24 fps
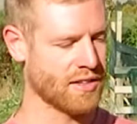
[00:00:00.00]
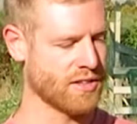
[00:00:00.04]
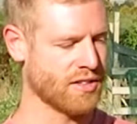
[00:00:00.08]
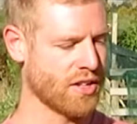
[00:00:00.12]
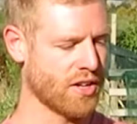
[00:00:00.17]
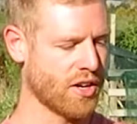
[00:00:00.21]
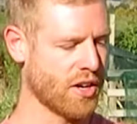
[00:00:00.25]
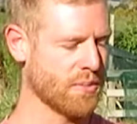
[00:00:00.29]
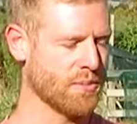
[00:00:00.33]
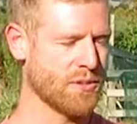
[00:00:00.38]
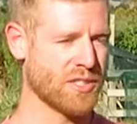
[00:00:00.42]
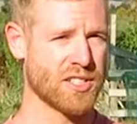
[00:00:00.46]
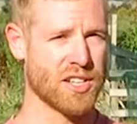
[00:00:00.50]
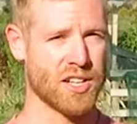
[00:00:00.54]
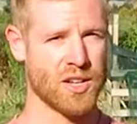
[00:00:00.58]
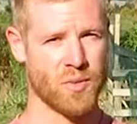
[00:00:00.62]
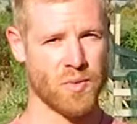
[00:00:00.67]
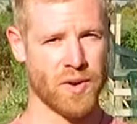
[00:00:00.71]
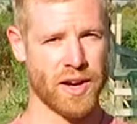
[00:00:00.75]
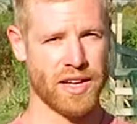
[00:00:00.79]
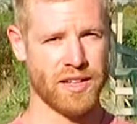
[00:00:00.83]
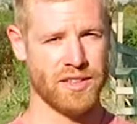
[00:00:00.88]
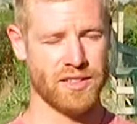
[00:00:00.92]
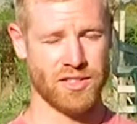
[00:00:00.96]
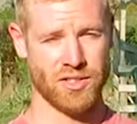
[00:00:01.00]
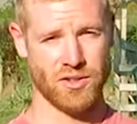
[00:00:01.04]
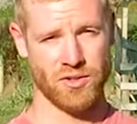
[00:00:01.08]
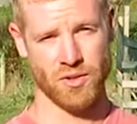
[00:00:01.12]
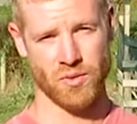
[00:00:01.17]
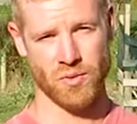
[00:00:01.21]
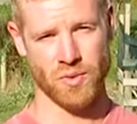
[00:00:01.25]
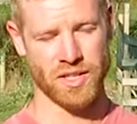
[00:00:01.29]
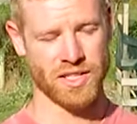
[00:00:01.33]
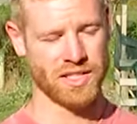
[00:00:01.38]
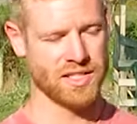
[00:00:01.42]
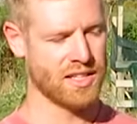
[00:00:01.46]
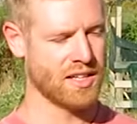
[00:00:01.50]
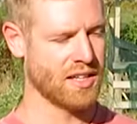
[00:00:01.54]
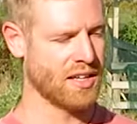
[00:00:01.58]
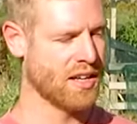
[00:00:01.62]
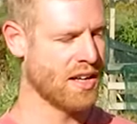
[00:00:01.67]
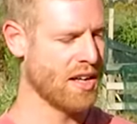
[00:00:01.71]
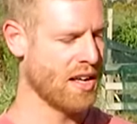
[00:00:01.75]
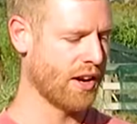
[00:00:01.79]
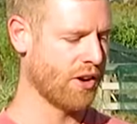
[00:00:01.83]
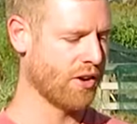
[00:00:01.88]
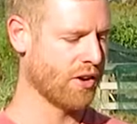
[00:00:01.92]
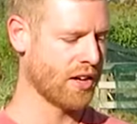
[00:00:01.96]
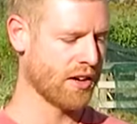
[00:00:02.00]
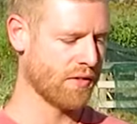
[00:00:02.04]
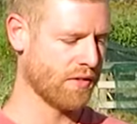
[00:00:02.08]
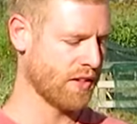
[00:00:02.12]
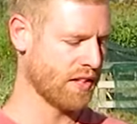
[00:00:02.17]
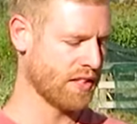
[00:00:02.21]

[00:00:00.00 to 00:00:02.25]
so I'm just gonna wait until the winter and I'll give